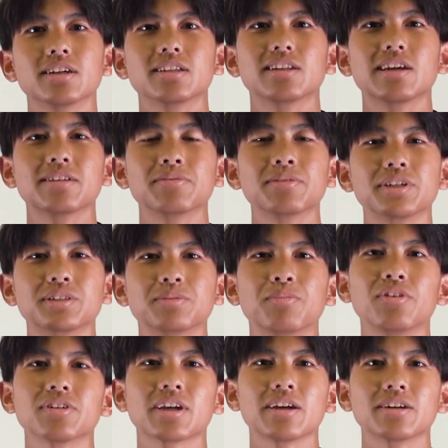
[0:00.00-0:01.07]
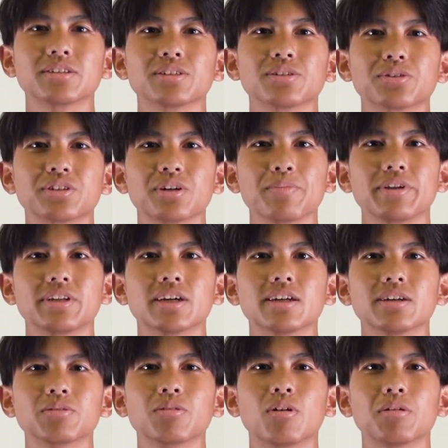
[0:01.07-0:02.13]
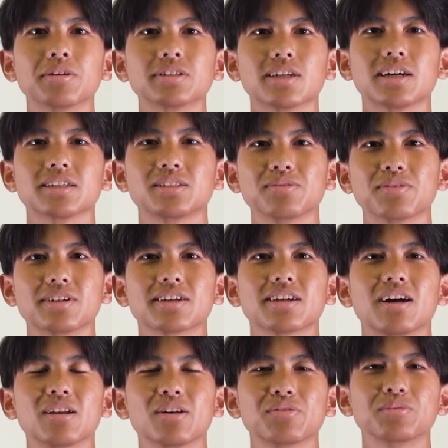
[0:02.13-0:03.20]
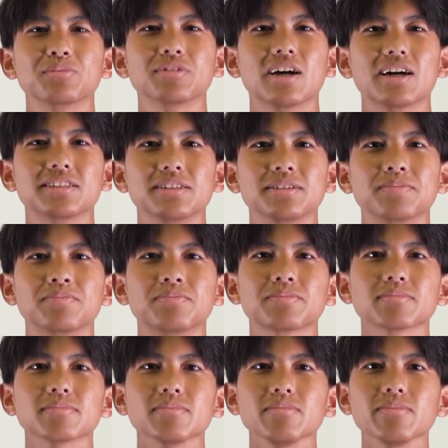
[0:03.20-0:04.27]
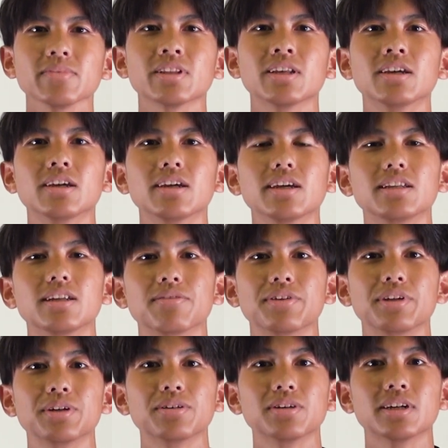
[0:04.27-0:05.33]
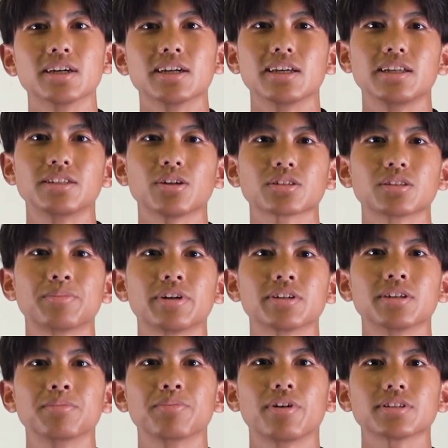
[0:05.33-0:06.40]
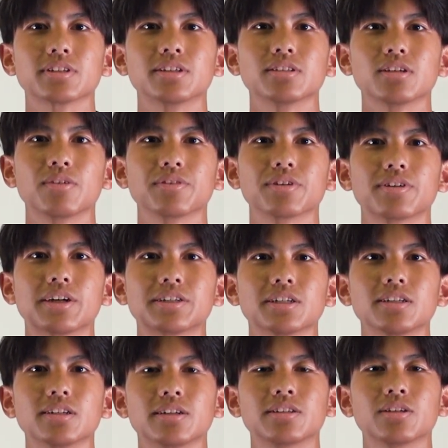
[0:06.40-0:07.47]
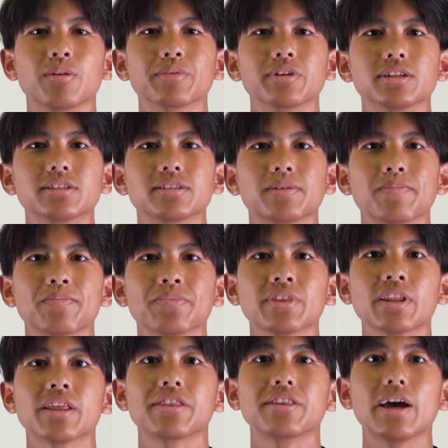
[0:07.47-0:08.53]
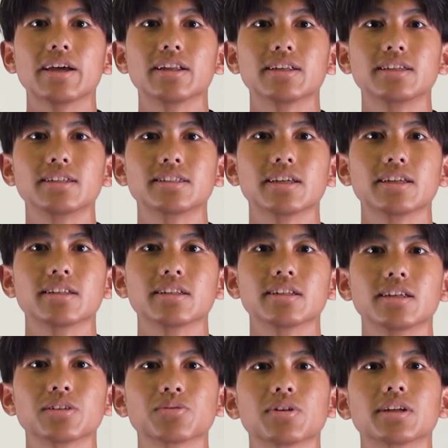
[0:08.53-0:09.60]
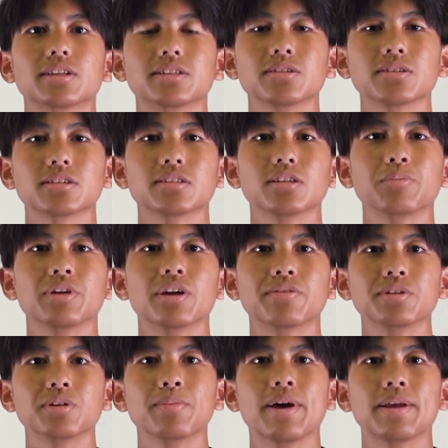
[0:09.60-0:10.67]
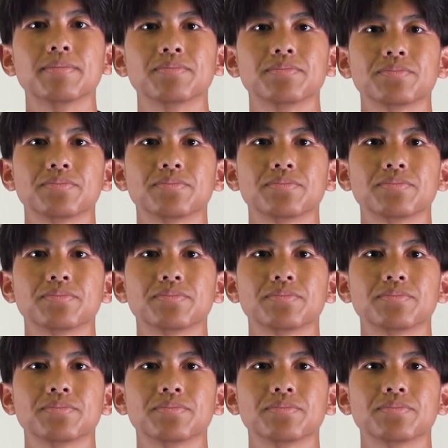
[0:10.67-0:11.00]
that rich bald guy on social media who always asks you for the color of your Bugatti. In the video, he talks about the importance of aggression and dominance. That, he said, is what it took to be a real man.